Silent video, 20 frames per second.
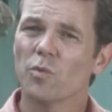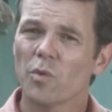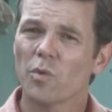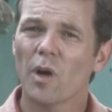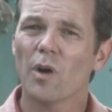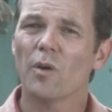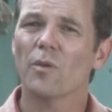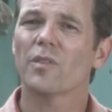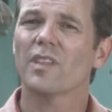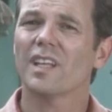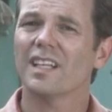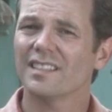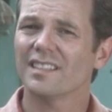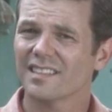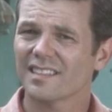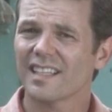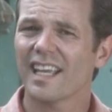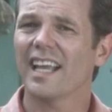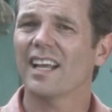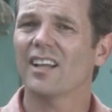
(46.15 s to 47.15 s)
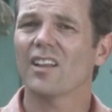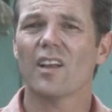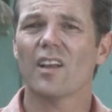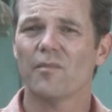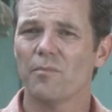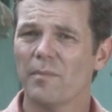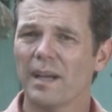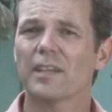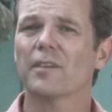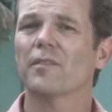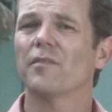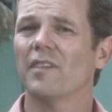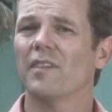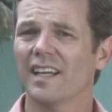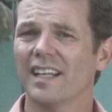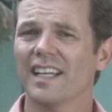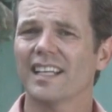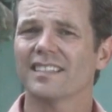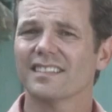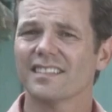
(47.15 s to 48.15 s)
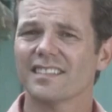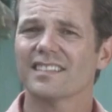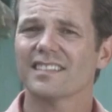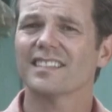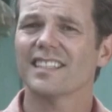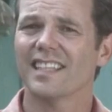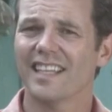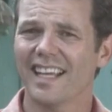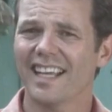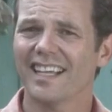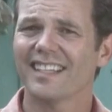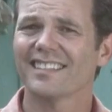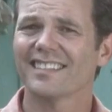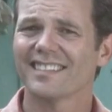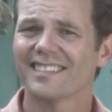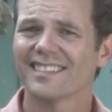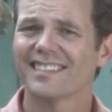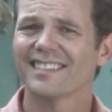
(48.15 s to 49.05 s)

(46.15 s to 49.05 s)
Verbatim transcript: growth and scale of microfinance today.